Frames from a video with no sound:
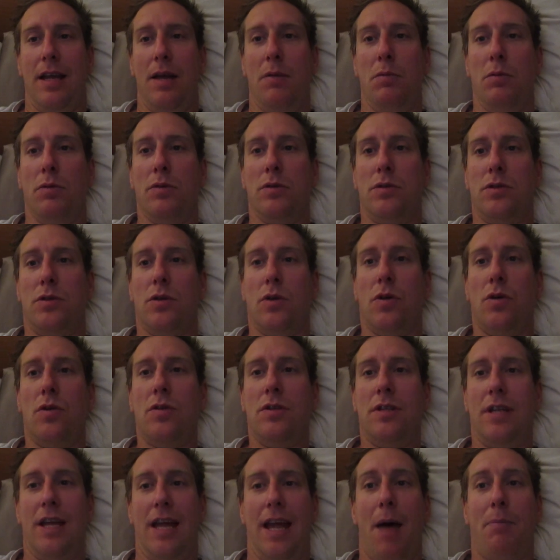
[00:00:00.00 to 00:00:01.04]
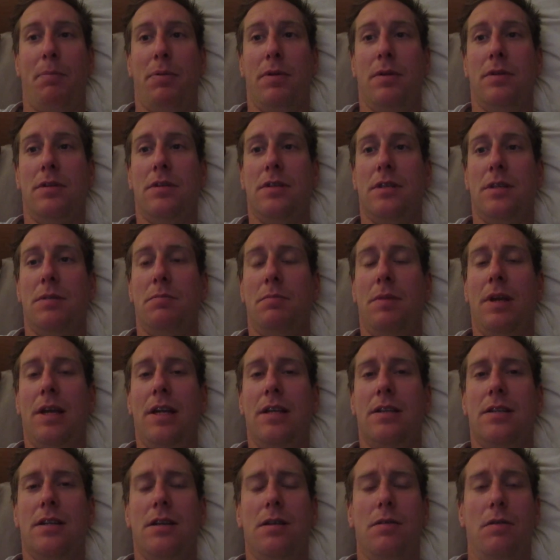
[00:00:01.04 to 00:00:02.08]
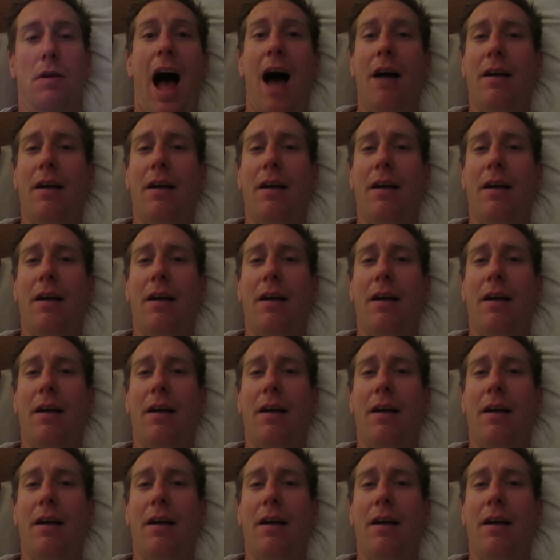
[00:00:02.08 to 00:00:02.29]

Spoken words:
It will sort it. Happens to me too."